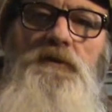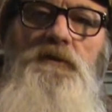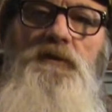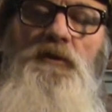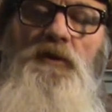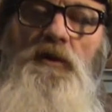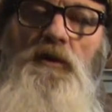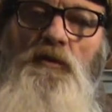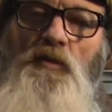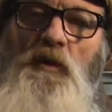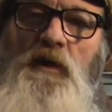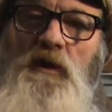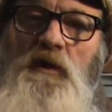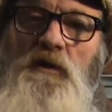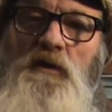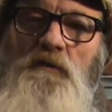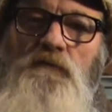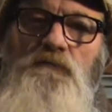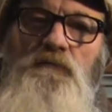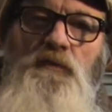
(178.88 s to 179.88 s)
during
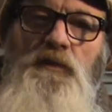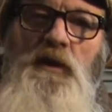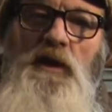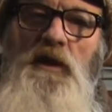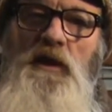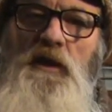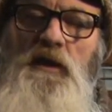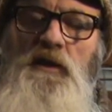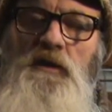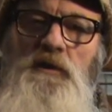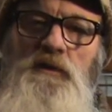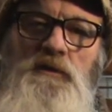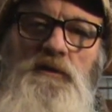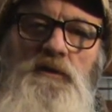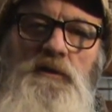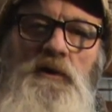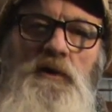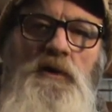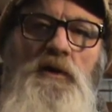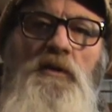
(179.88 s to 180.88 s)
winter, but
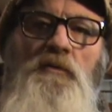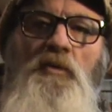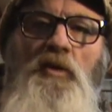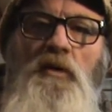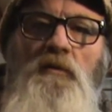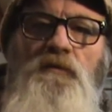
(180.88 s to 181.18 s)
a little more